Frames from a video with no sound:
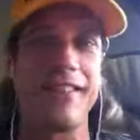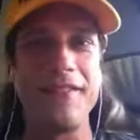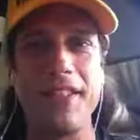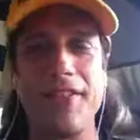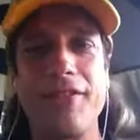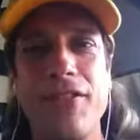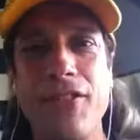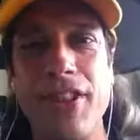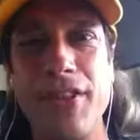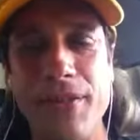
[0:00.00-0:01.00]
the field of
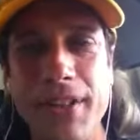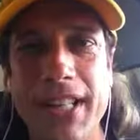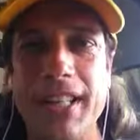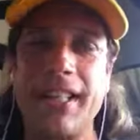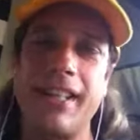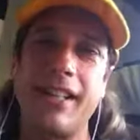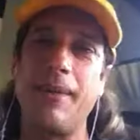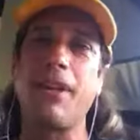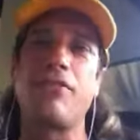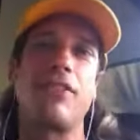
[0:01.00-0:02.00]
thirty-three,
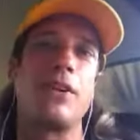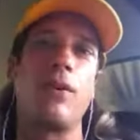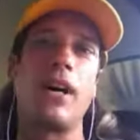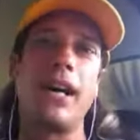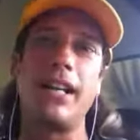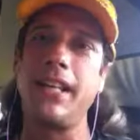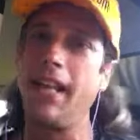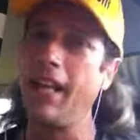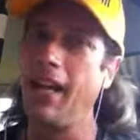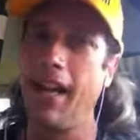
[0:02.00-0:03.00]
coming three wide,
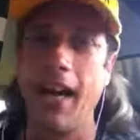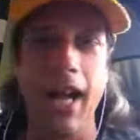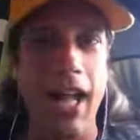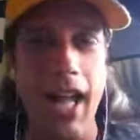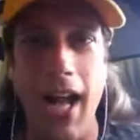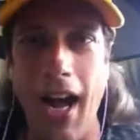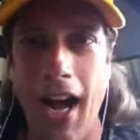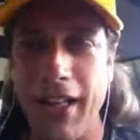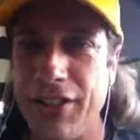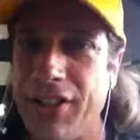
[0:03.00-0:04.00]

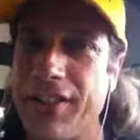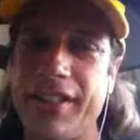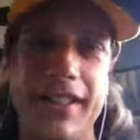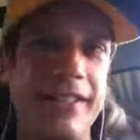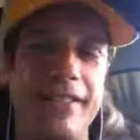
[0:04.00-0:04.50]
uh, just...